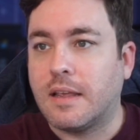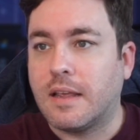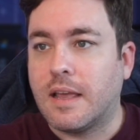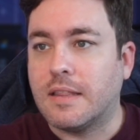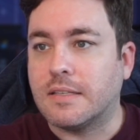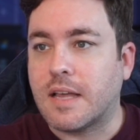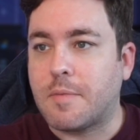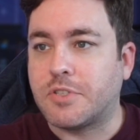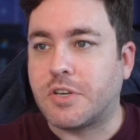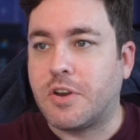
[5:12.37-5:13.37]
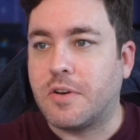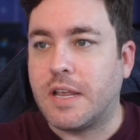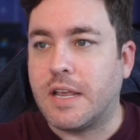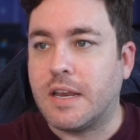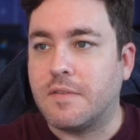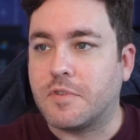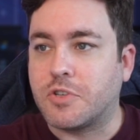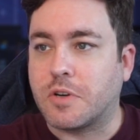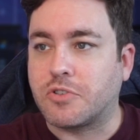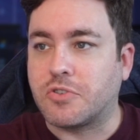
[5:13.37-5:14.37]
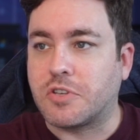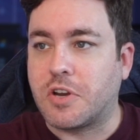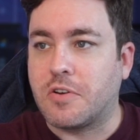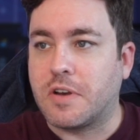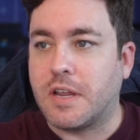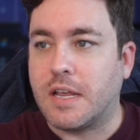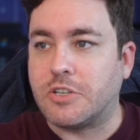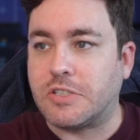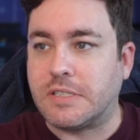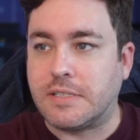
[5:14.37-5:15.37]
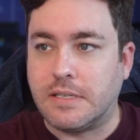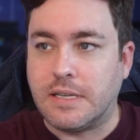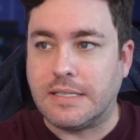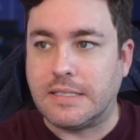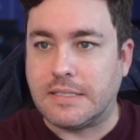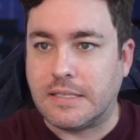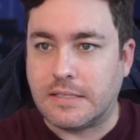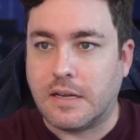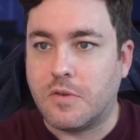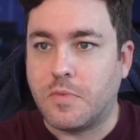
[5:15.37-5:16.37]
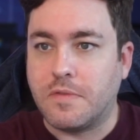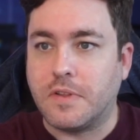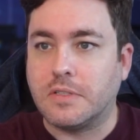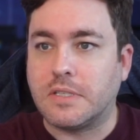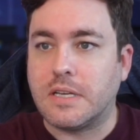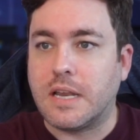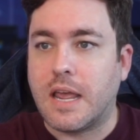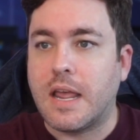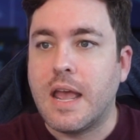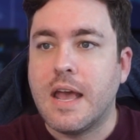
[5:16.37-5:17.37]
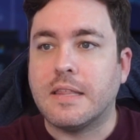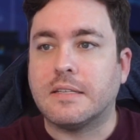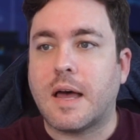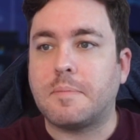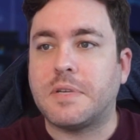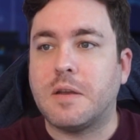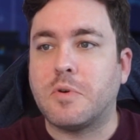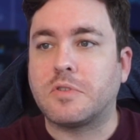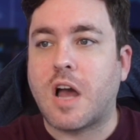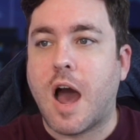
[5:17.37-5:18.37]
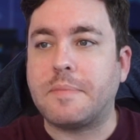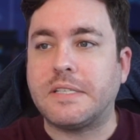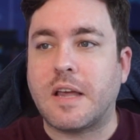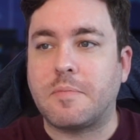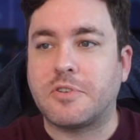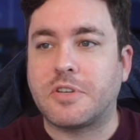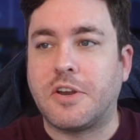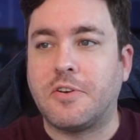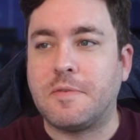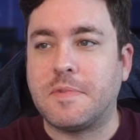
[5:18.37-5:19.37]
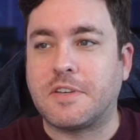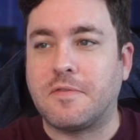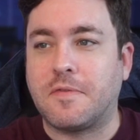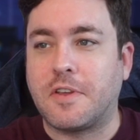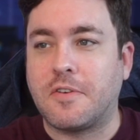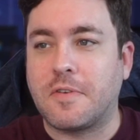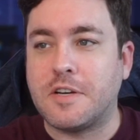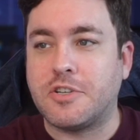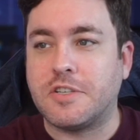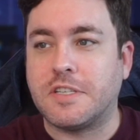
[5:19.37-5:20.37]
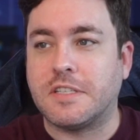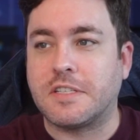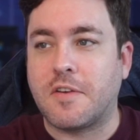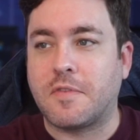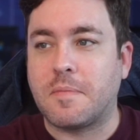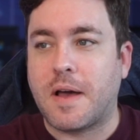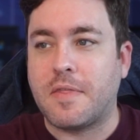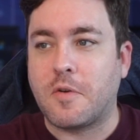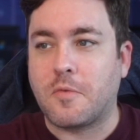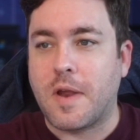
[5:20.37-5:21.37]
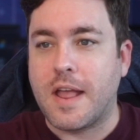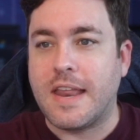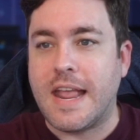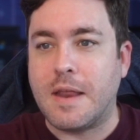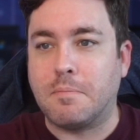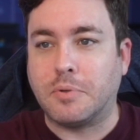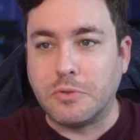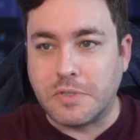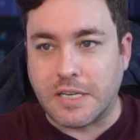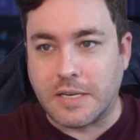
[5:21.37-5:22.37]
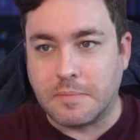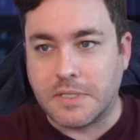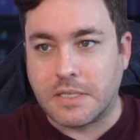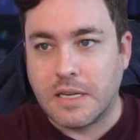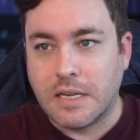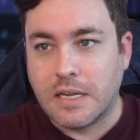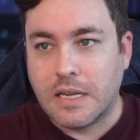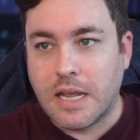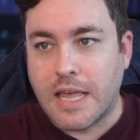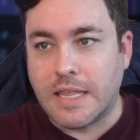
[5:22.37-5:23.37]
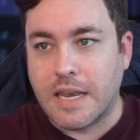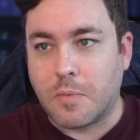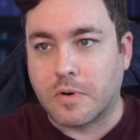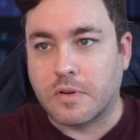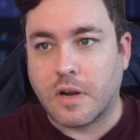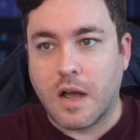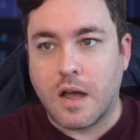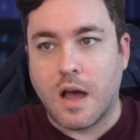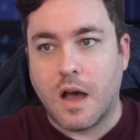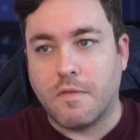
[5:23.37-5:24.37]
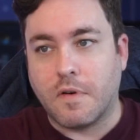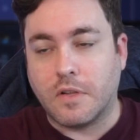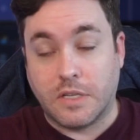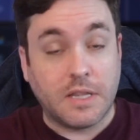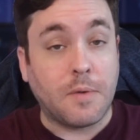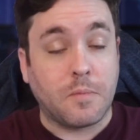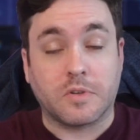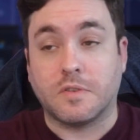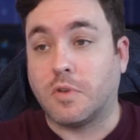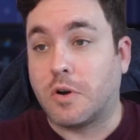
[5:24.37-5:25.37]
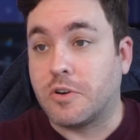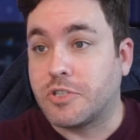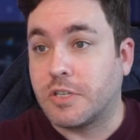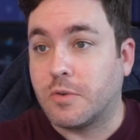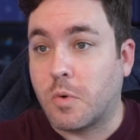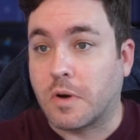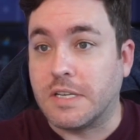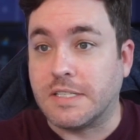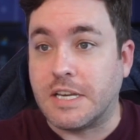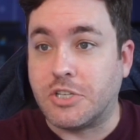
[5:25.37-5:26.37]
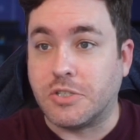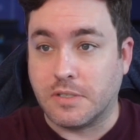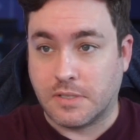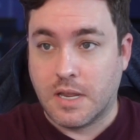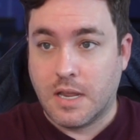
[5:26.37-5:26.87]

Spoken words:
and the Cybersecurity and Infrastructure Security Agency, CISA, revealed today the top 10 most common cybersecurity misconfigurations discovered by their red and blue teams in the networks of large organizations.